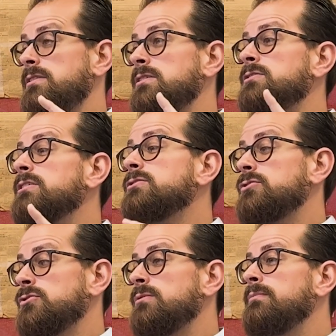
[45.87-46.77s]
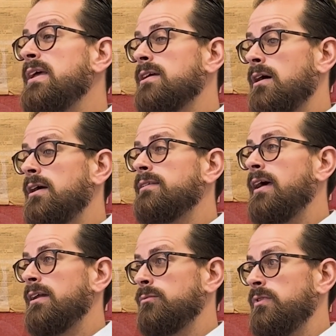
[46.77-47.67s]
The adjuster should make
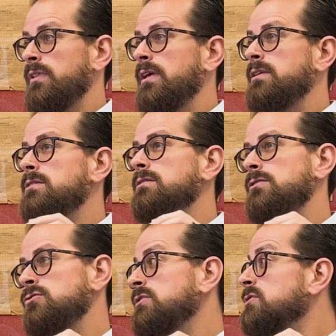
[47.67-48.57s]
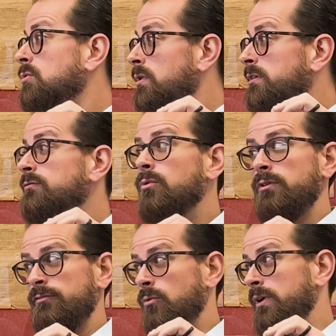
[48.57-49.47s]
contact within usually 24
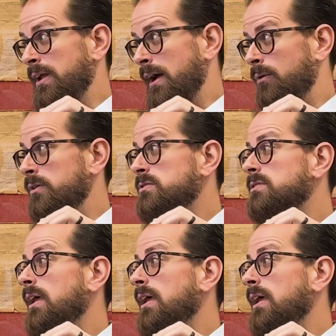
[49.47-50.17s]
to 48 hours.